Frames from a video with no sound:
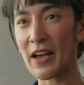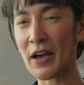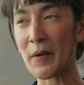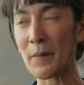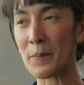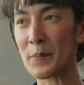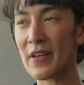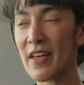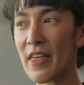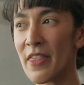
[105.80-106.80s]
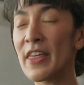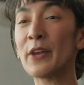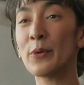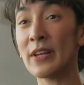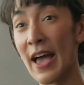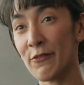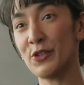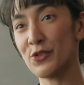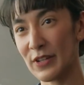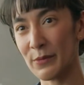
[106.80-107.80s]
um, then we have
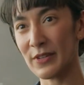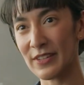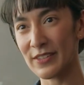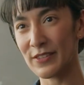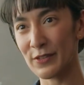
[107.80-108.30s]
a treatment